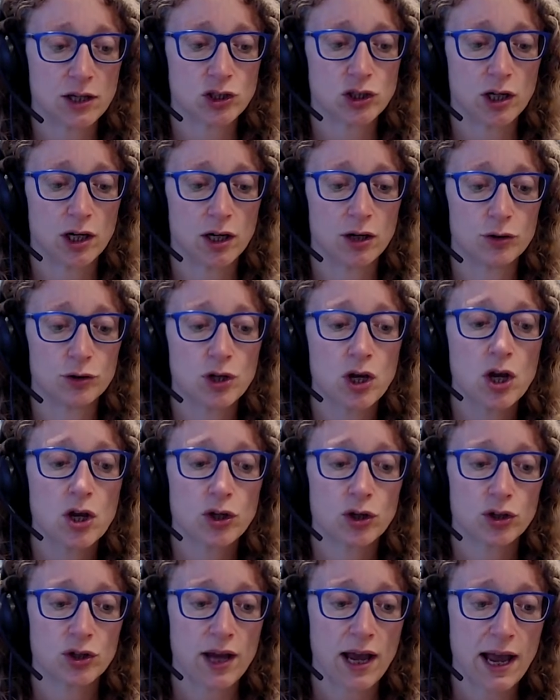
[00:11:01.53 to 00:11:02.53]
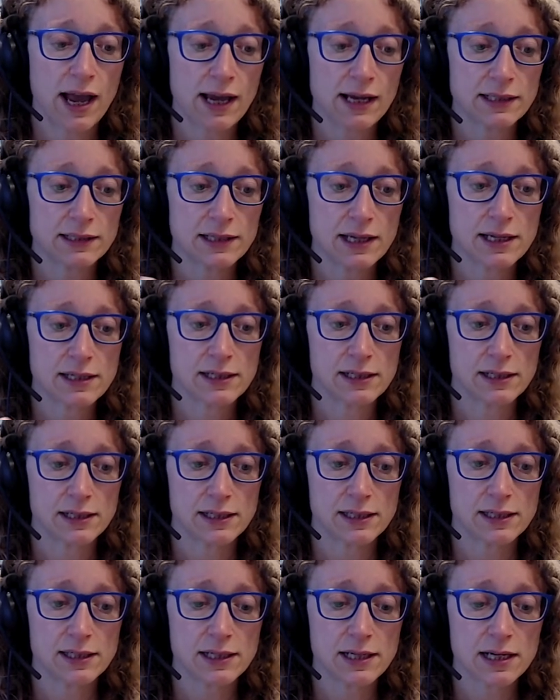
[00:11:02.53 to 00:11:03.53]
child could access and
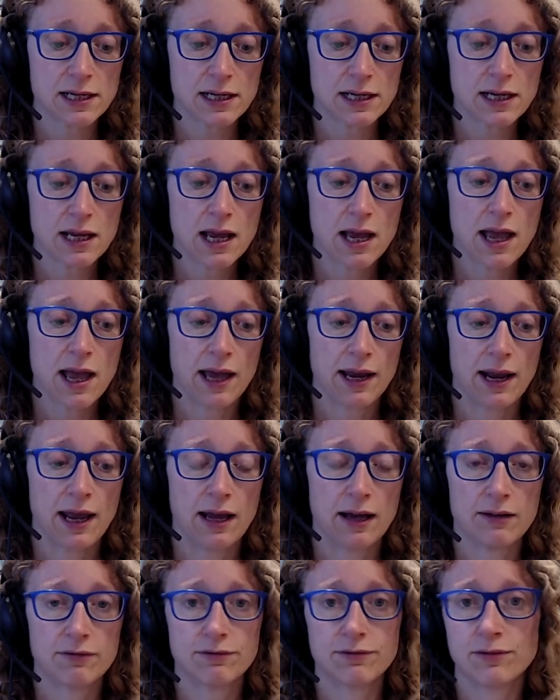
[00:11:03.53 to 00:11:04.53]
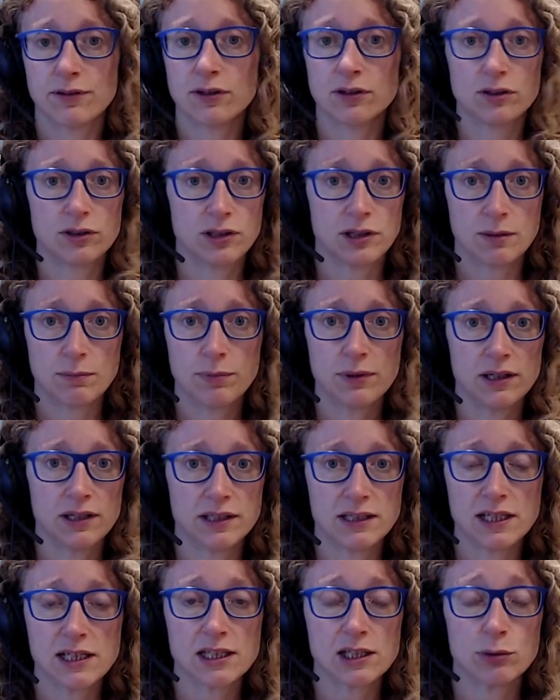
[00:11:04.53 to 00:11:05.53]
see and have the
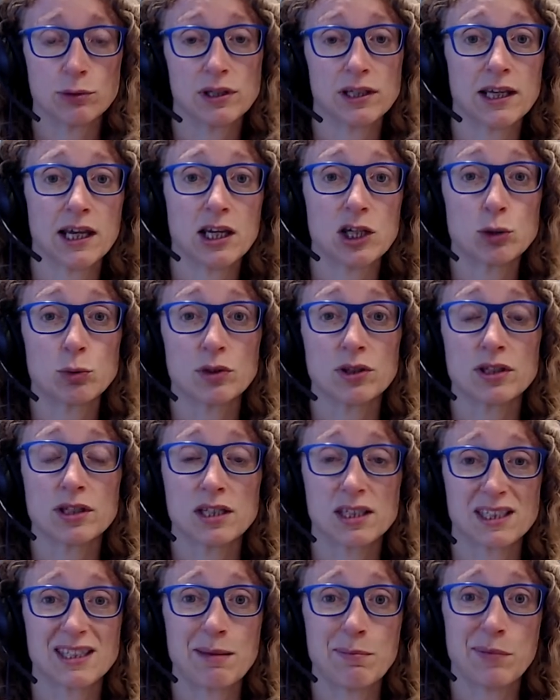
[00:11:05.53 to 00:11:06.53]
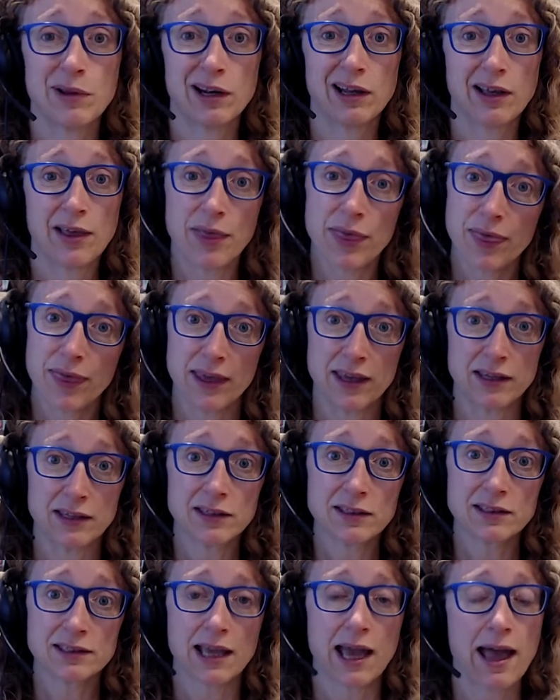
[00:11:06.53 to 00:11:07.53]
ability to engage with similar
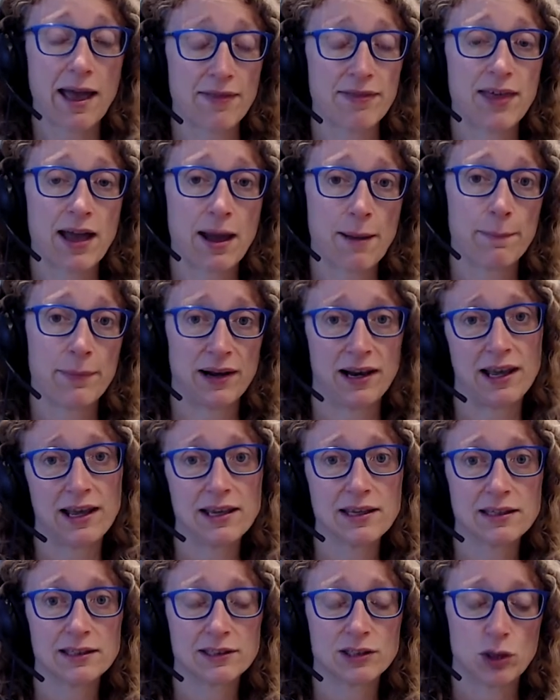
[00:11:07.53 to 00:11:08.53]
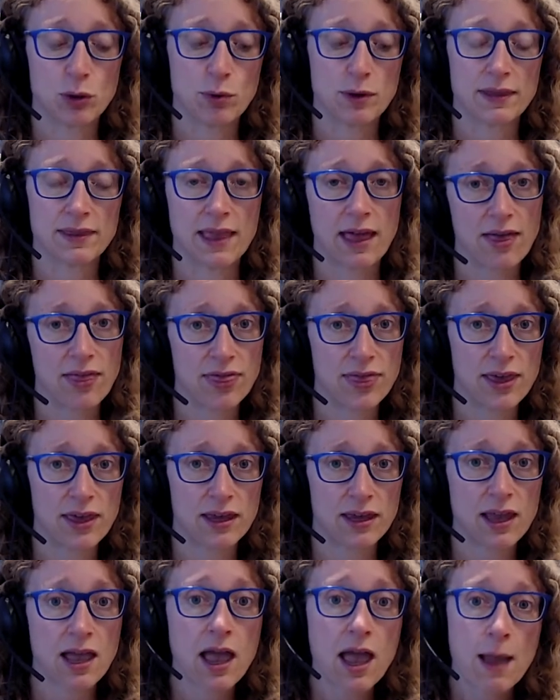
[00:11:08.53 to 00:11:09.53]
things at that place, doing that
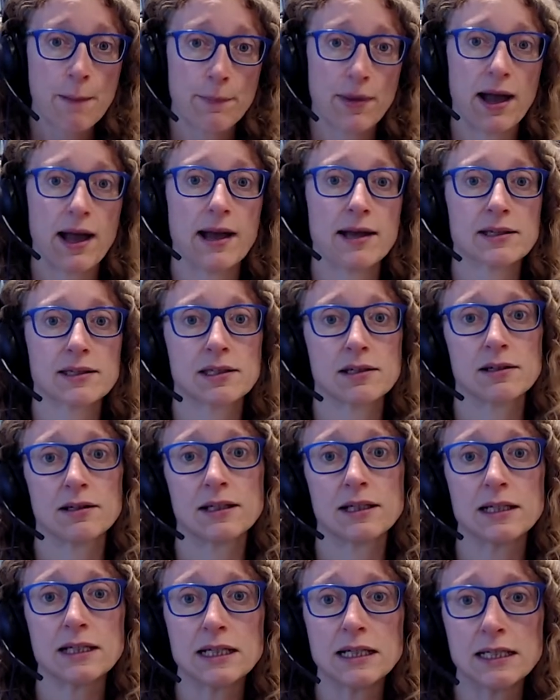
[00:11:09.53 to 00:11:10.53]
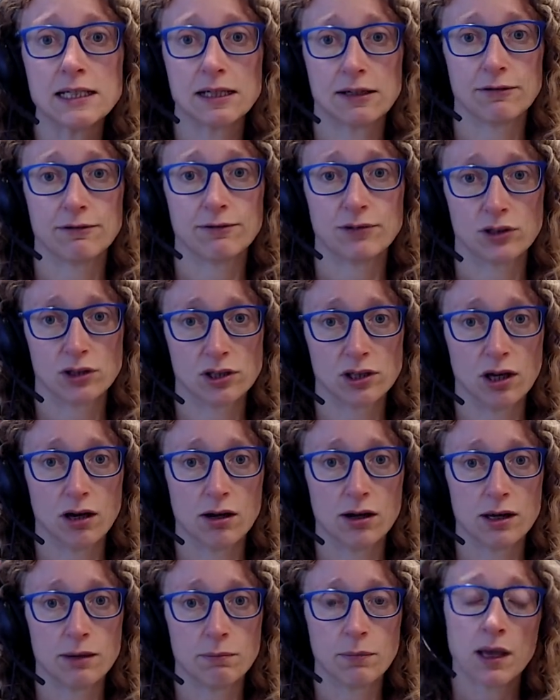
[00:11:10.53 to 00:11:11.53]
thing, but at a slightly different
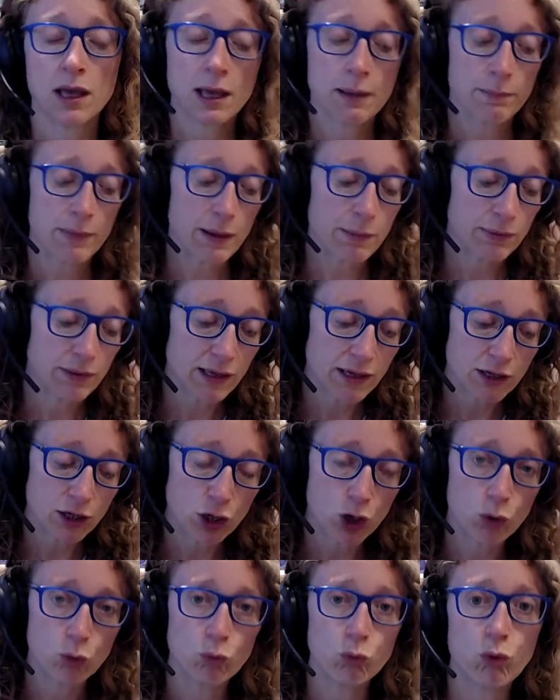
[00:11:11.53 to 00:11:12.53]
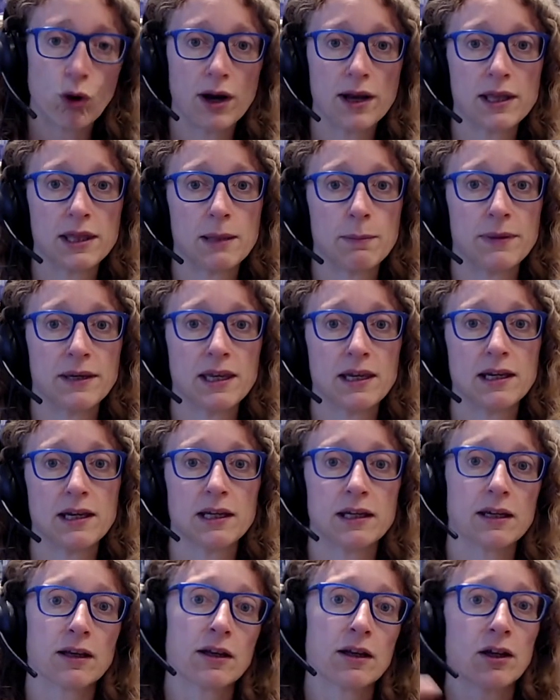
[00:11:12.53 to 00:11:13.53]
time. Maybe they can go right at the
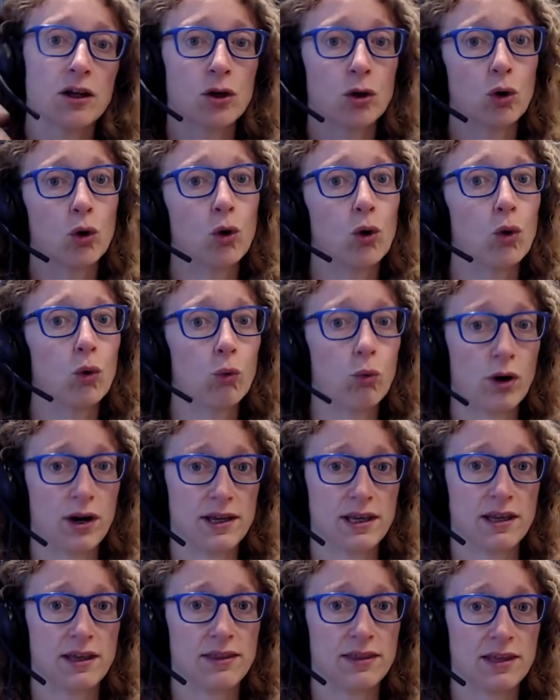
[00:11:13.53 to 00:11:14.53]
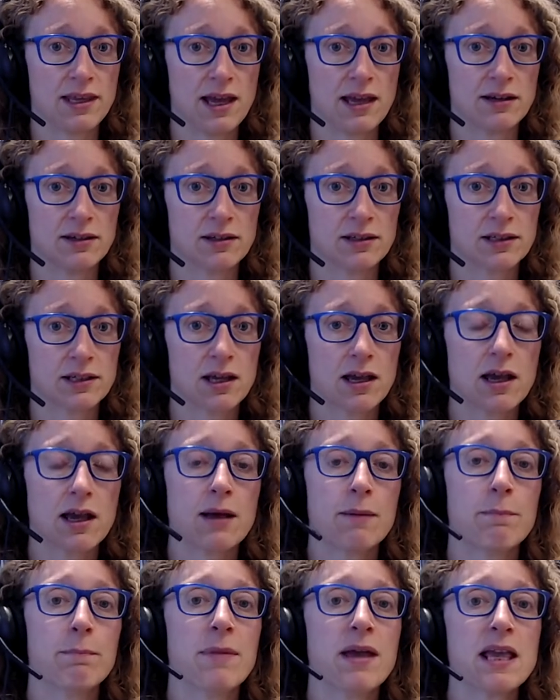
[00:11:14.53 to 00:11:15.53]
beginning or right at the end.
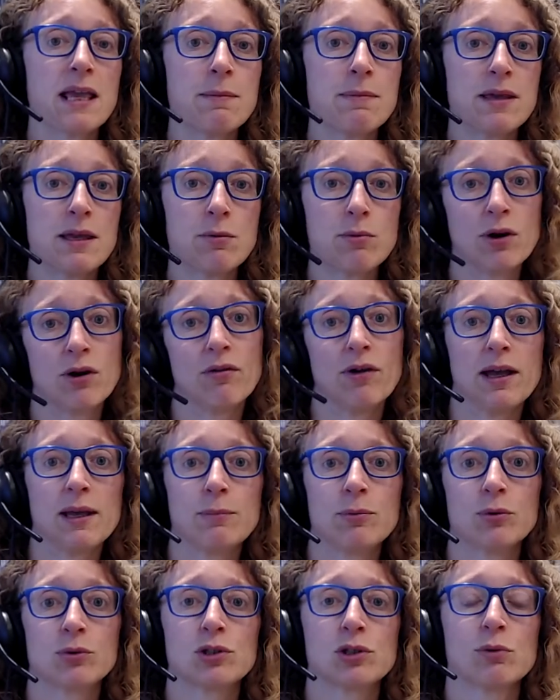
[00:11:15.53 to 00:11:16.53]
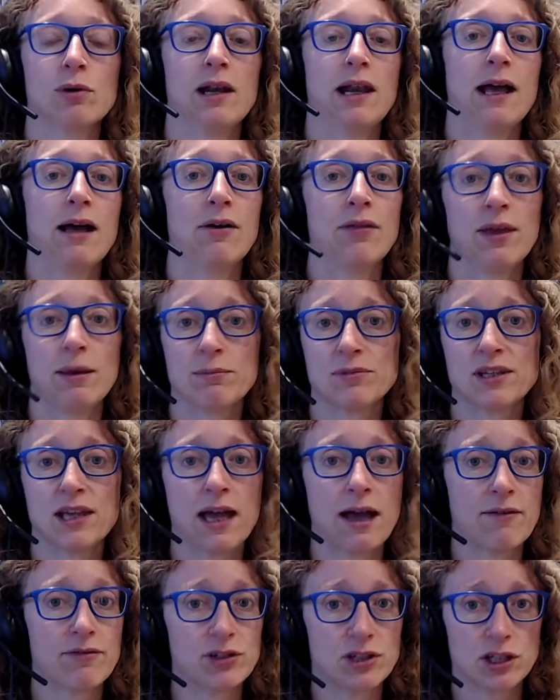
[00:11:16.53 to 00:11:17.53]
Maybe we're able to allow them to
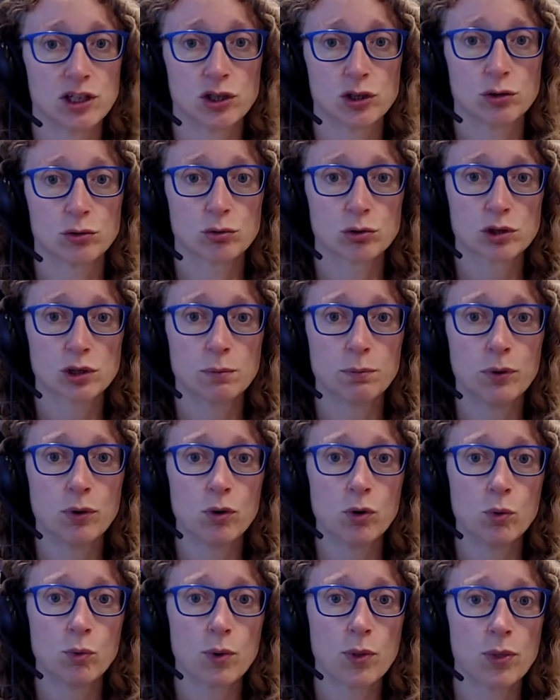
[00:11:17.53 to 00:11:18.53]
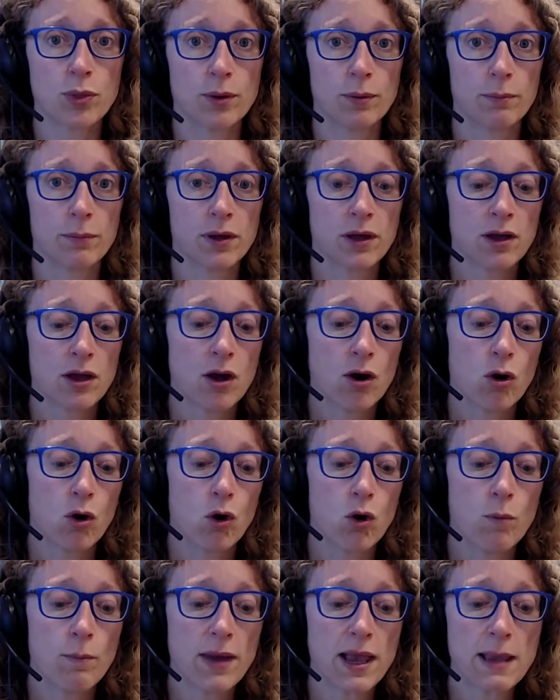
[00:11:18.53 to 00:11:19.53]
have additional support with them,
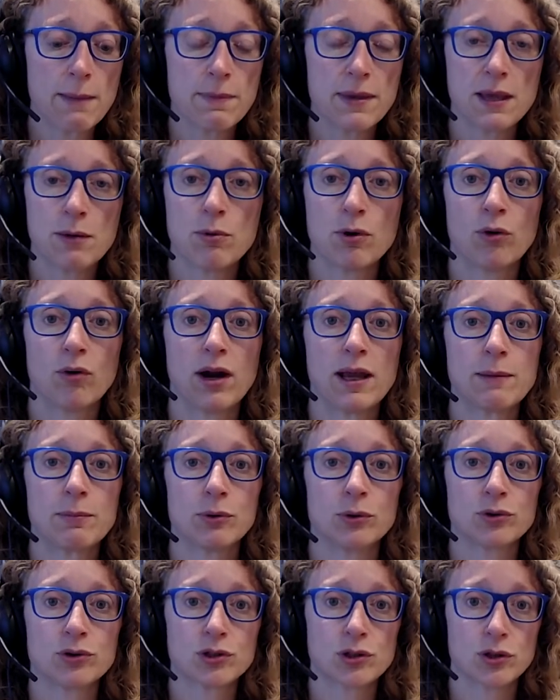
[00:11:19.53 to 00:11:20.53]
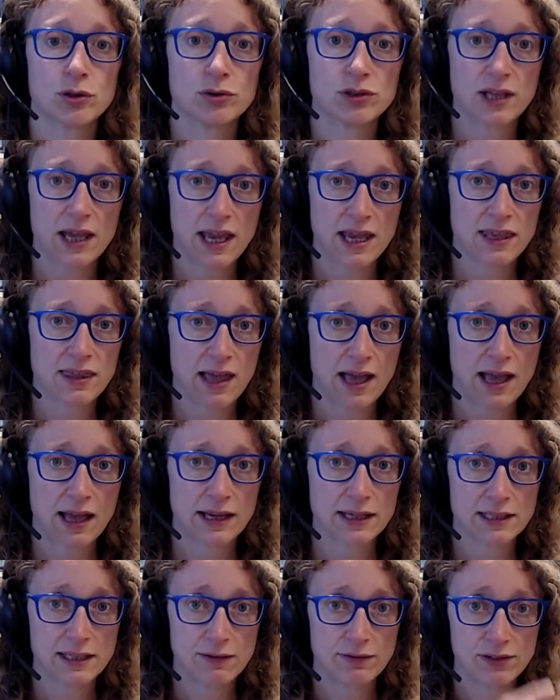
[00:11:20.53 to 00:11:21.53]
or maybe we're able to take that
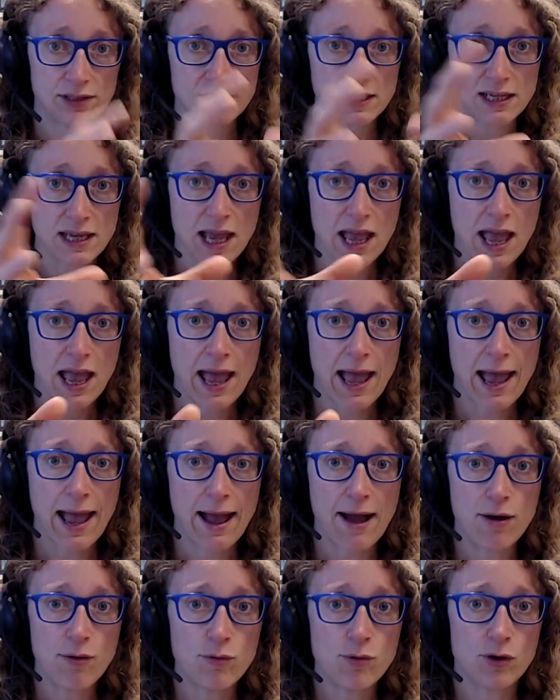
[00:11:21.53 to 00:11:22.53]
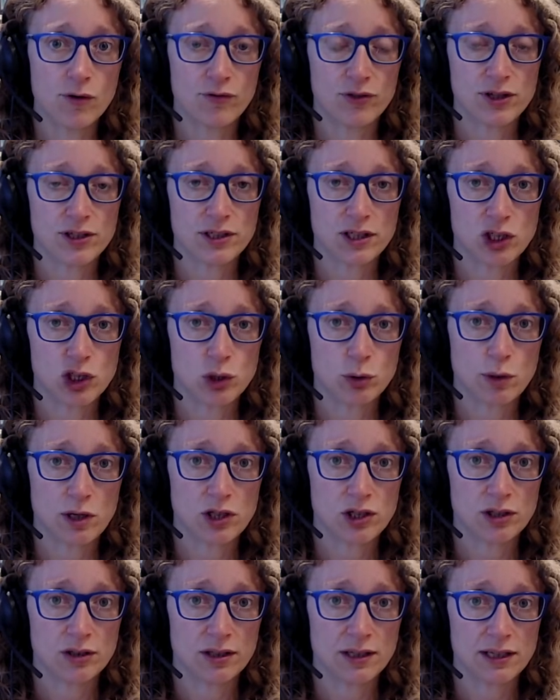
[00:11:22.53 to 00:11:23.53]
activity out of the situation
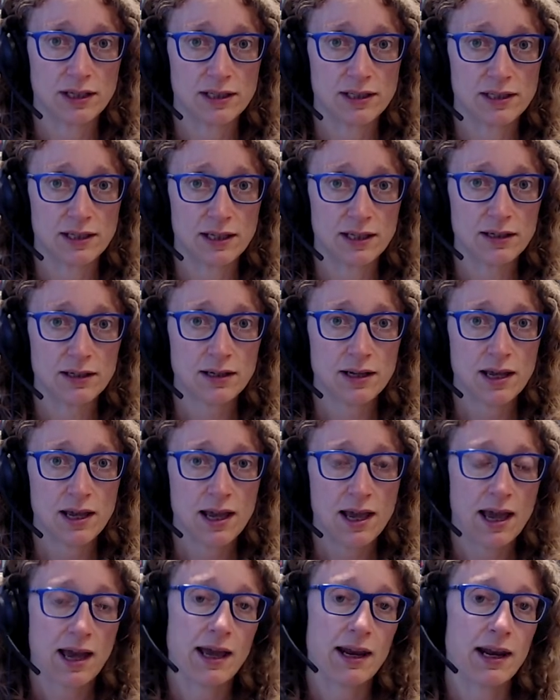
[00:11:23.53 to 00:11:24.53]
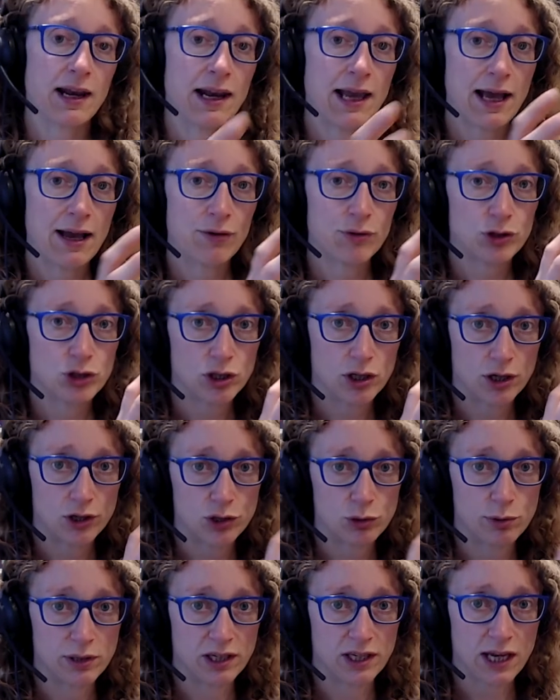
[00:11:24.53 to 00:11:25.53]
situation that it's in and allow the child
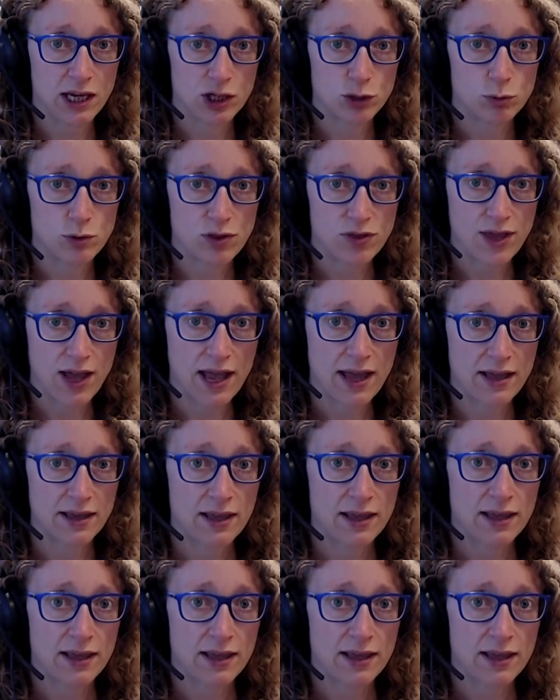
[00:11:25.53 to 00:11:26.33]
to engage with that